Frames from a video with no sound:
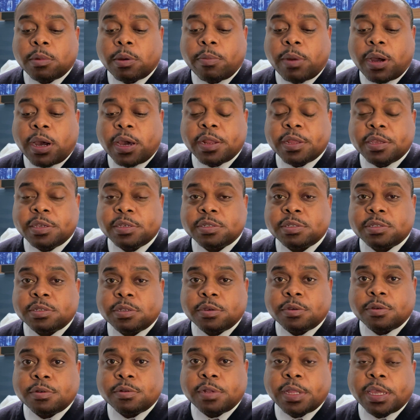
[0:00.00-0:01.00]
body is
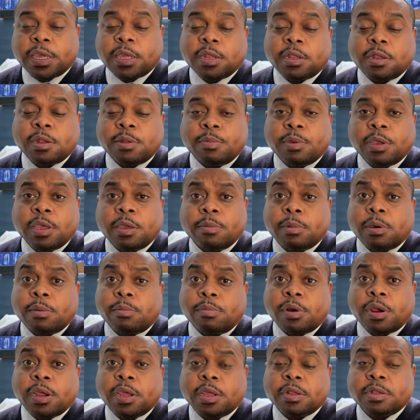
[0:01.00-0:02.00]
still laying in the bed. My
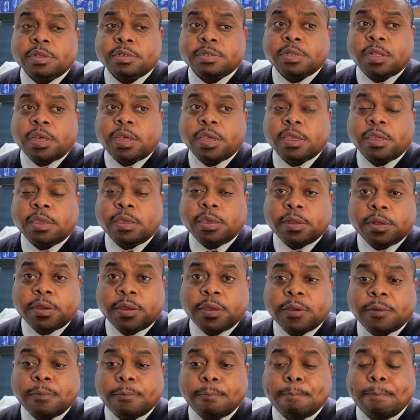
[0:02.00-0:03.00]
brain is like, get
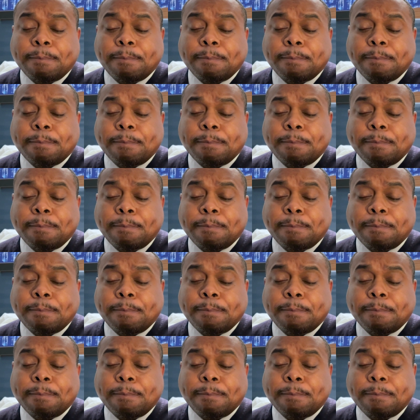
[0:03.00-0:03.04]
up.